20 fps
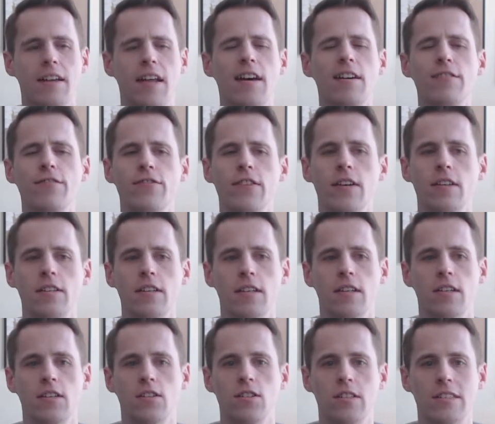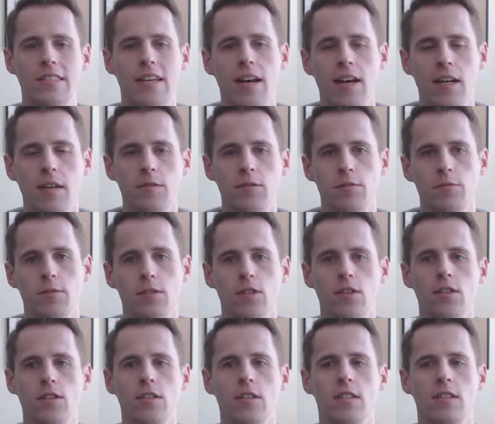now felt like a good time to
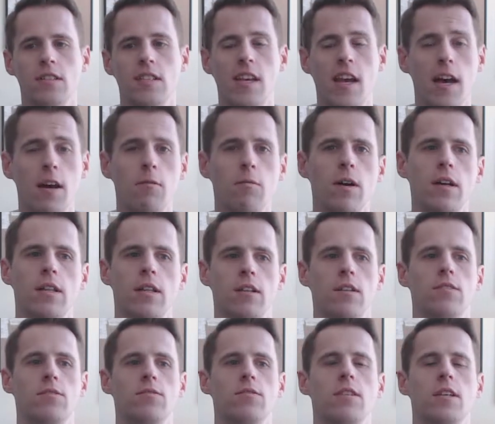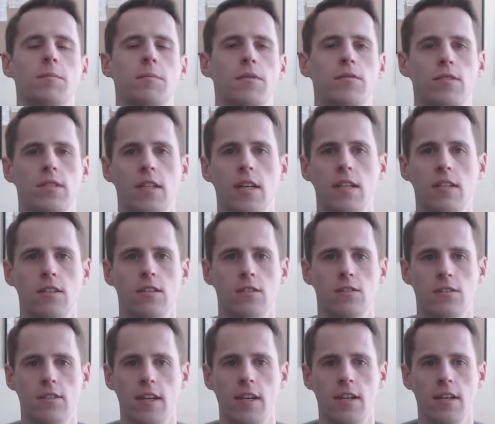return to see how well it holds up over 10
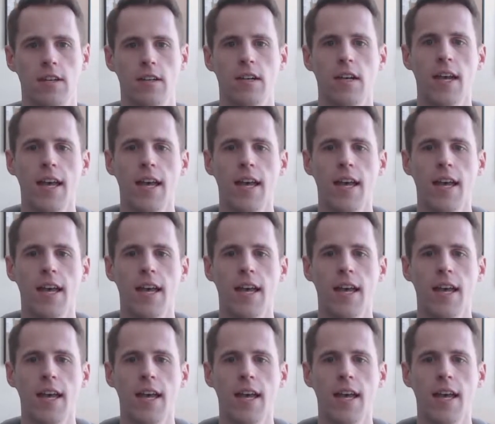years later.